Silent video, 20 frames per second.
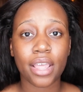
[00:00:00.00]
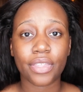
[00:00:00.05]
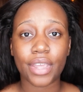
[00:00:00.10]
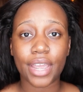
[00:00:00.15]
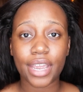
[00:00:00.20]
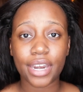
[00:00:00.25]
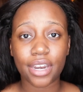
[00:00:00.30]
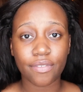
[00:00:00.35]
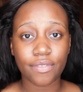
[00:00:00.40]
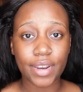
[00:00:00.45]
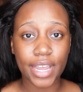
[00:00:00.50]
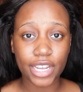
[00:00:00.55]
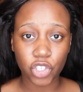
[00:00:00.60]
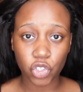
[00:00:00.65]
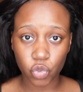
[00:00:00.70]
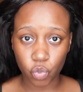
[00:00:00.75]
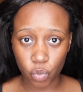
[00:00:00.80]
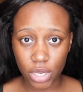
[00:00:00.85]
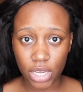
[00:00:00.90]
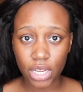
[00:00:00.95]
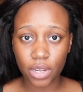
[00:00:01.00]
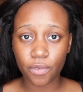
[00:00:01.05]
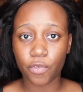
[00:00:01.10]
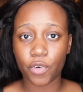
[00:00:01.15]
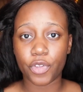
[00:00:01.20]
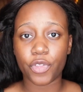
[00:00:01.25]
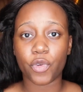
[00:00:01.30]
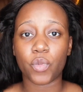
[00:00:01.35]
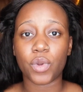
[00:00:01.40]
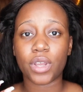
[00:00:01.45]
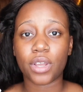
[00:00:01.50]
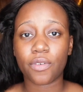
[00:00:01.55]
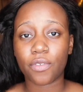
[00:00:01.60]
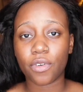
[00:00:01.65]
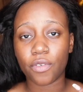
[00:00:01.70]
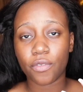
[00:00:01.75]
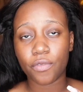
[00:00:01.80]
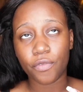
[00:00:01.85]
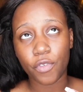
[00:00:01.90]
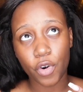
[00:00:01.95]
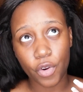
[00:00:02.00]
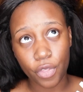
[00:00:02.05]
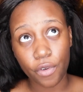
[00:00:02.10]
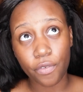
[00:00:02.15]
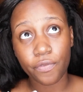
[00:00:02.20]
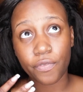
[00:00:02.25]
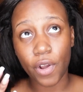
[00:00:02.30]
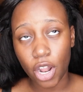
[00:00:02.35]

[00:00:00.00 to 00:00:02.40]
the end of next week for the